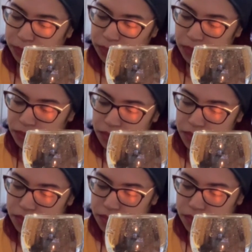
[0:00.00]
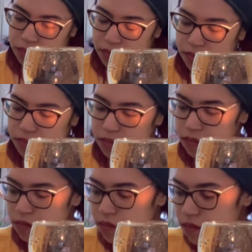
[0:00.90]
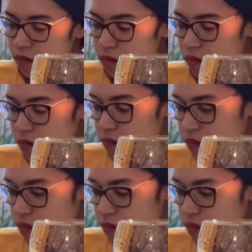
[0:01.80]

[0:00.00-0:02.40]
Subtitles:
(silence)